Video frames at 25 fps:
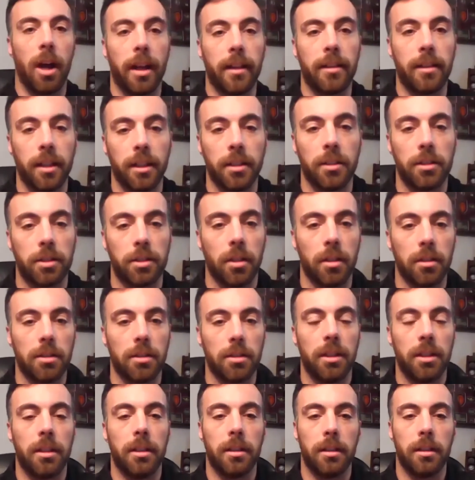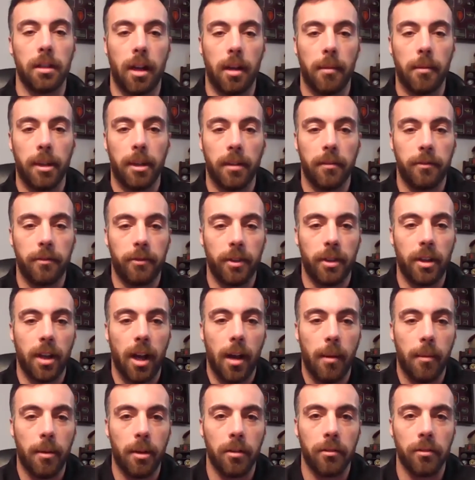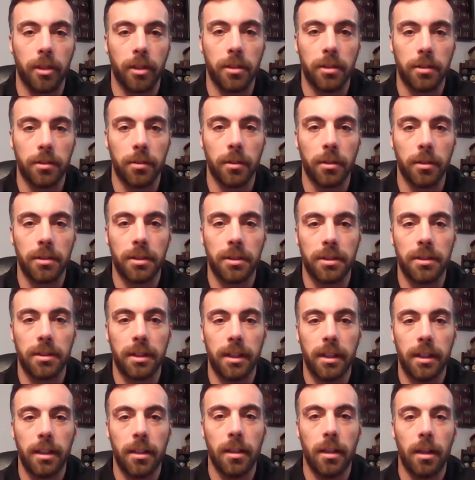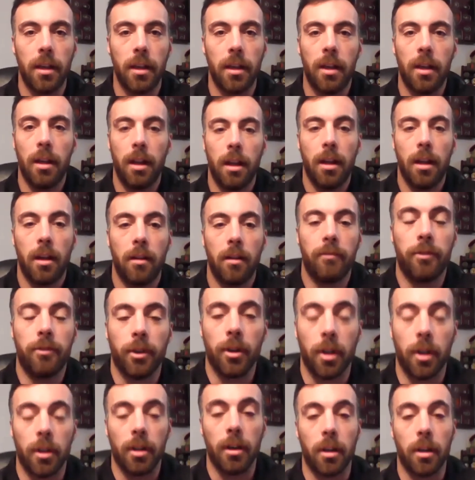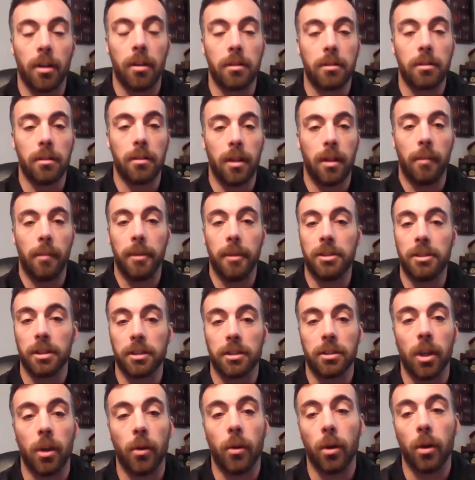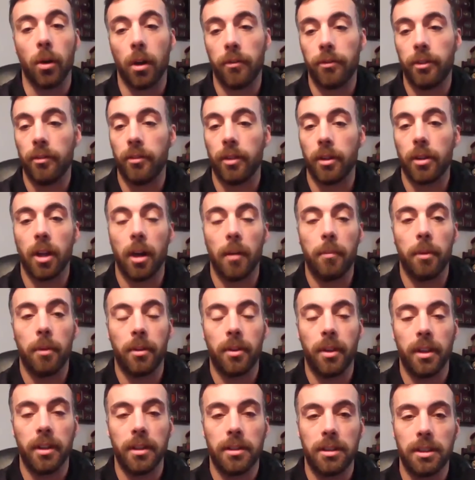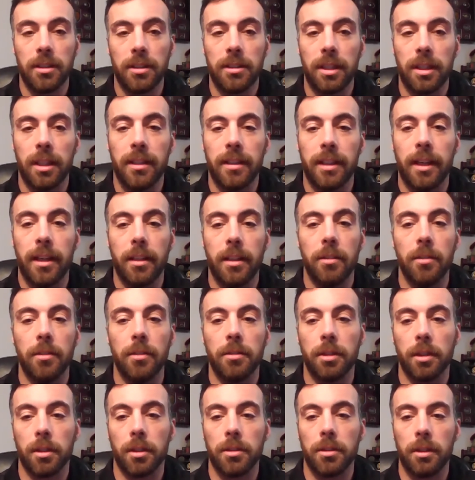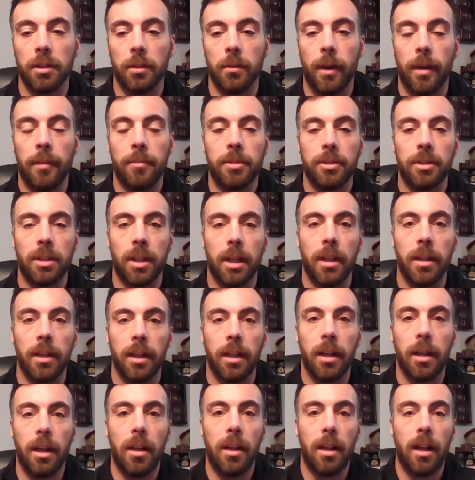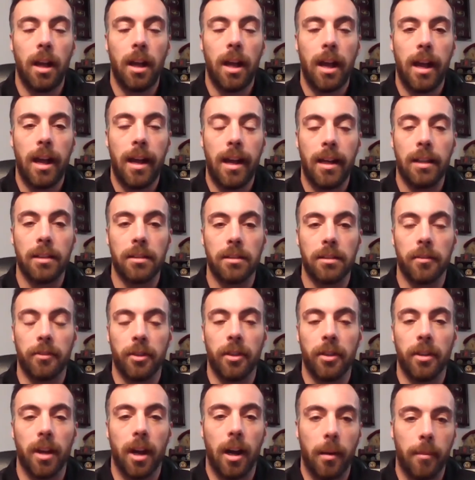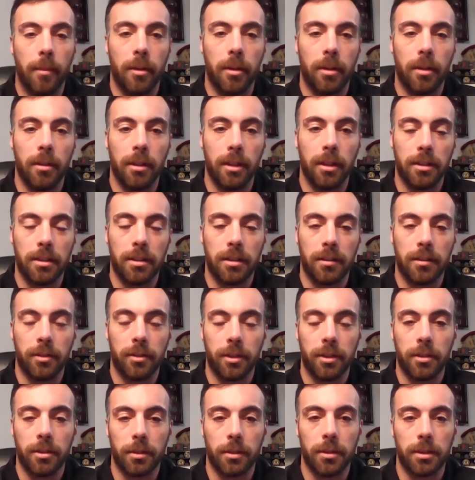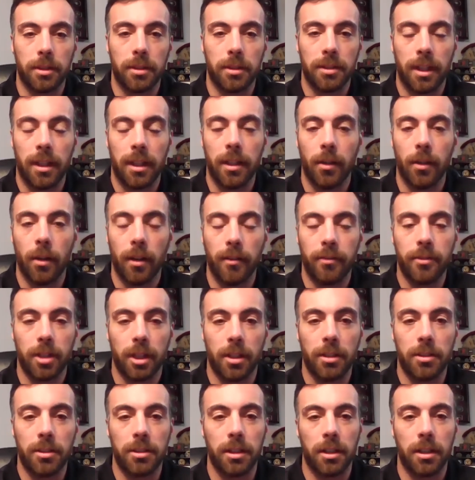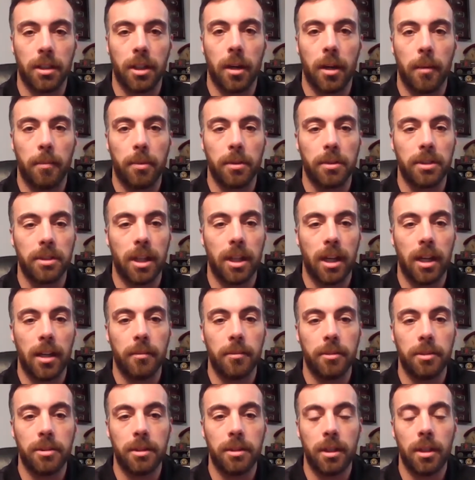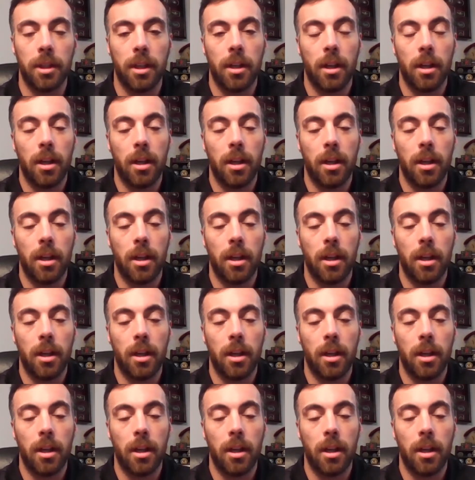I think Charles hit, phenomenal resources there for, just going off of a couple things he said. That New Jersey website has a phenomenal list of resources. I know I've touched it a couple times.